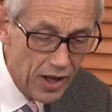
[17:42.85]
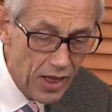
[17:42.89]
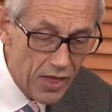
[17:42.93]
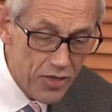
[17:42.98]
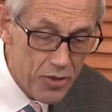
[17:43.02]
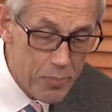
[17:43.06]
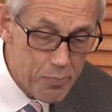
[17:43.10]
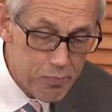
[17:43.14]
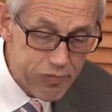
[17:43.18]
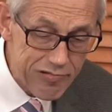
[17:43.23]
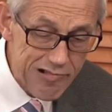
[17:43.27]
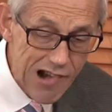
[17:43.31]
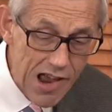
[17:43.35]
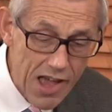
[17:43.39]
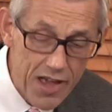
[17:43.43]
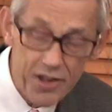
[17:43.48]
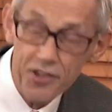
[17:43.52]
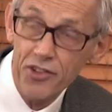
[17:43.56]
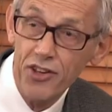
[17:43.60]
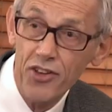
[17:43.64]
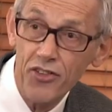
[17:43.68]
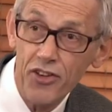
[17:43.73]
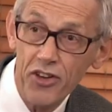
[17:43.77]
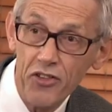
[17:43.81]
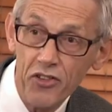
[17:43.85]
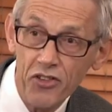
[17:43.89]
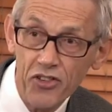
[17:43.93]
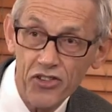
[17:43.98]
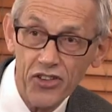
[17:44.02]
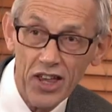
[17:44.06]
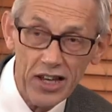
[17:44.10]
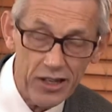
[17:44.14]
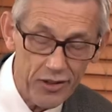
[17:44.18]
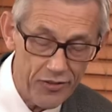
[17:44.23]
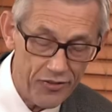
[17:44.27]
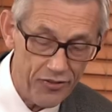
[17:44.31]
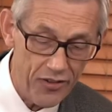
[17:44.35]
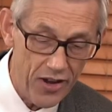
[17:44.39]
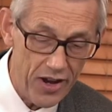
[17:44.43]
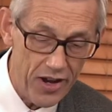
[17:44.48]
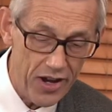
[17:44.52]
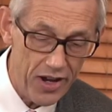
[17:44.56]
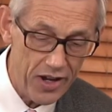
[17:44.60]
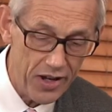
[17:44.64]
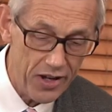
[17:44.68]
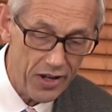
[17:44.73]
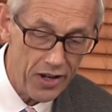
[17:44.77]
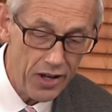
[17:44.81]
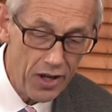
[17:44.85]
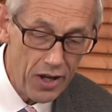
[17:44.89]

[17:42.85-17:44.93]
The bread is in cellophane,